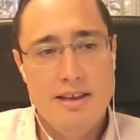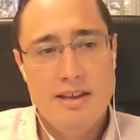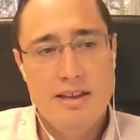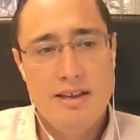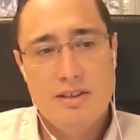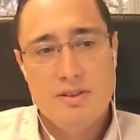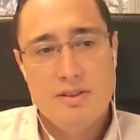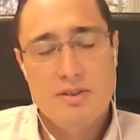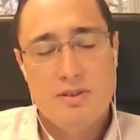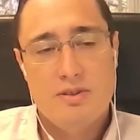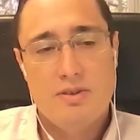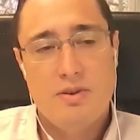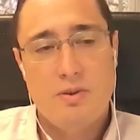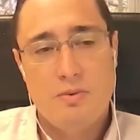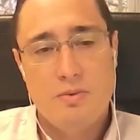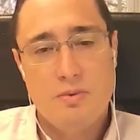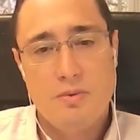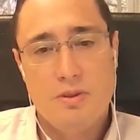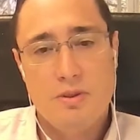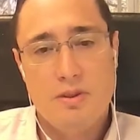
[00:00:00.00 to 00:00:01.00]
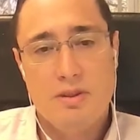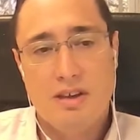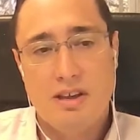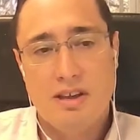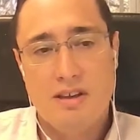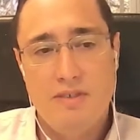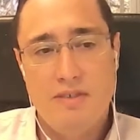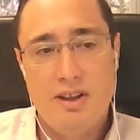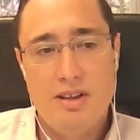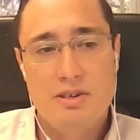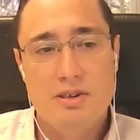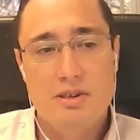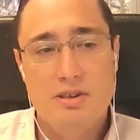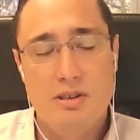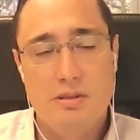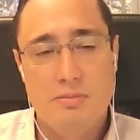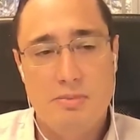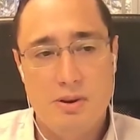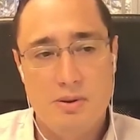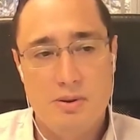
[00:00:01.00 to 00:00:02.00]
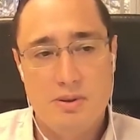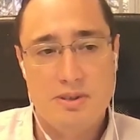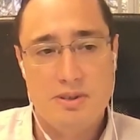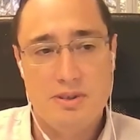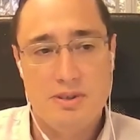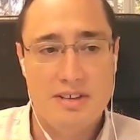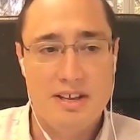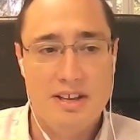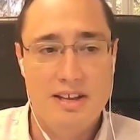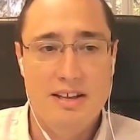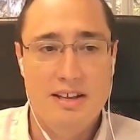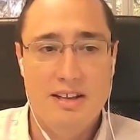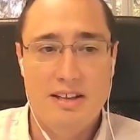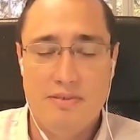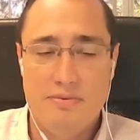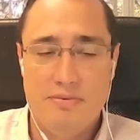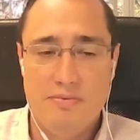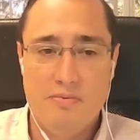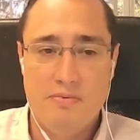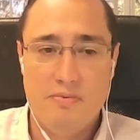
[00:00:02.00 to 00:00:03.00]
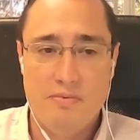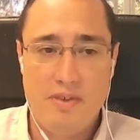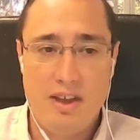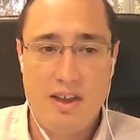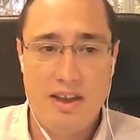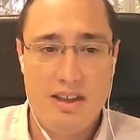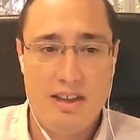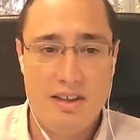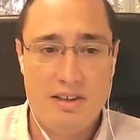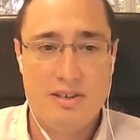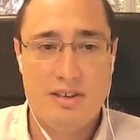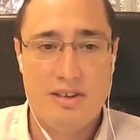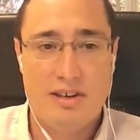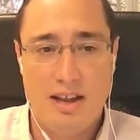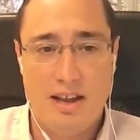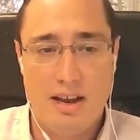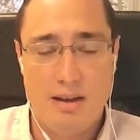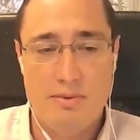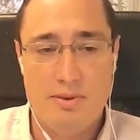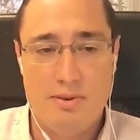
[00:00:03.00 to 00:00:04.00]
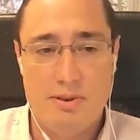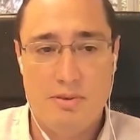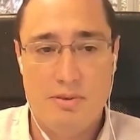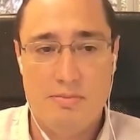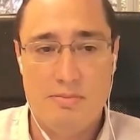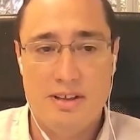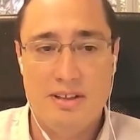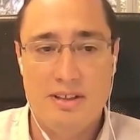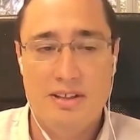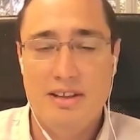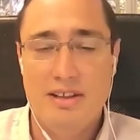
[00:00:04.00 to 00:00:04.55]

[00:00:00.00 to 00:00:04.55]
So the conventional approaches of phage and hybridoma